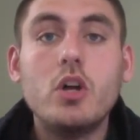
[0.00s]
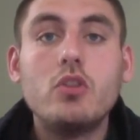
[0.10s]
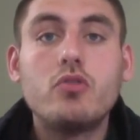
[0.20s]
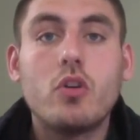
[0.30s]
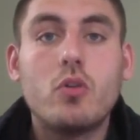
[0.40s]

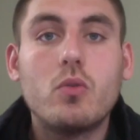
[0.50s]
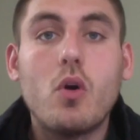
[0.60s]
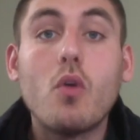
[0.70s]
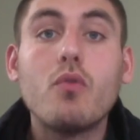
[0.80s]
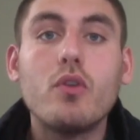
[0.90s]
So
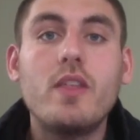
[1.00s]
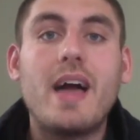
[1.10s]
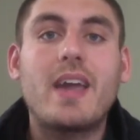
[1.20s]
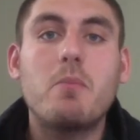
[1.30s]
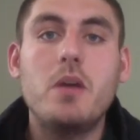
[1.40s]
hopefully
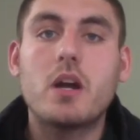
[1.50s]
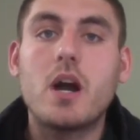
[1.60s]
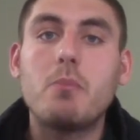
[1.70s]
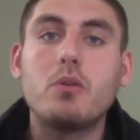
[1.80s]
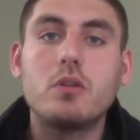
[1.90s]
that can be a
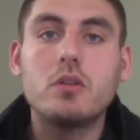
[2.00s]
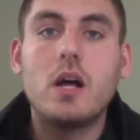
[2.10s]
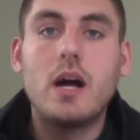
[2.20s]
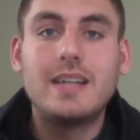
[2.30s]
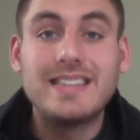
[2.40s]
couple
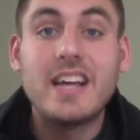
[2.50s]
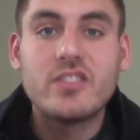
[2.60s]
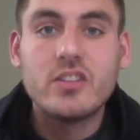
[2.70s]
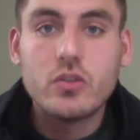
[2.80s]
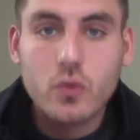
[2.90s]

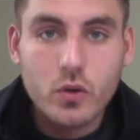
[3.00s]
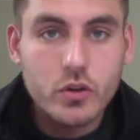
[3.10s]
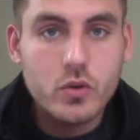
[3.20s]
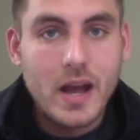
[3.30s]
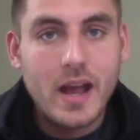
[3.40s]
lessons for
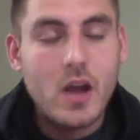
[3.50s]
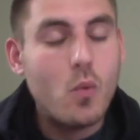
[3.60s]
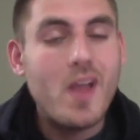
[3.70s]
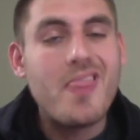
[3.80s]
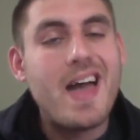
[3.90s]
you
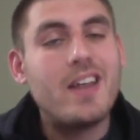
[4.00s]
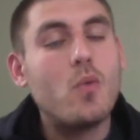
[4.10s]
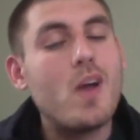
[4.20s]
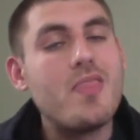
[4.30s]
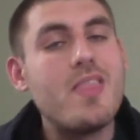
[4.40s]
when
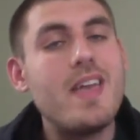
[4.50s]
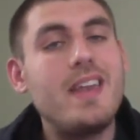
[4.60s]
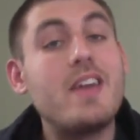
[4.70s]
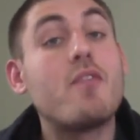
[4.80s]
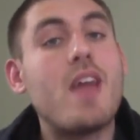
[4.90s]
and
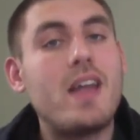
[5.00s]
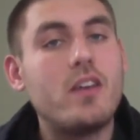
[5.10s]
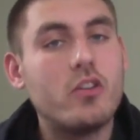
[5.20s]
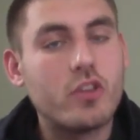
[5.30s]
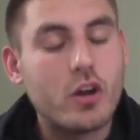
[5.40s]
if that
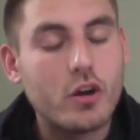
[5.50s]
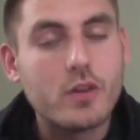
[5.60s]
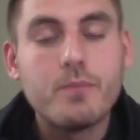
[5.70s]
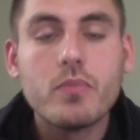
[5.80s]
does occur.